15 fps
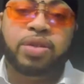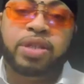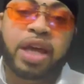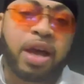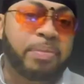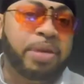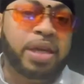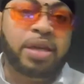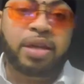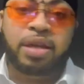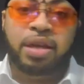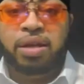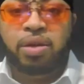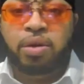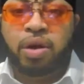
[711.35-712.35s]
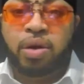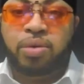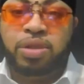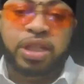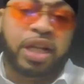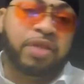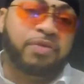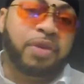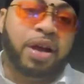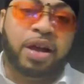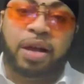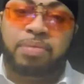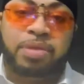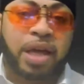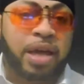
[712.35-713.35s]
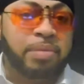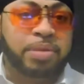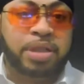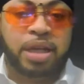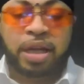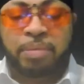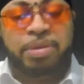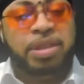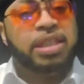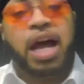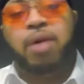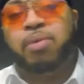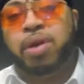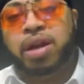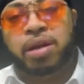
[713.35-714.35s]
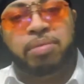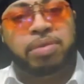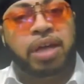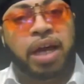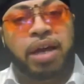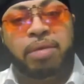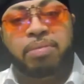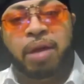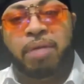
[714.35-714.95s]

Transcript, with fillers: tell me, you know, shut up type shit. I'm just not one of them type.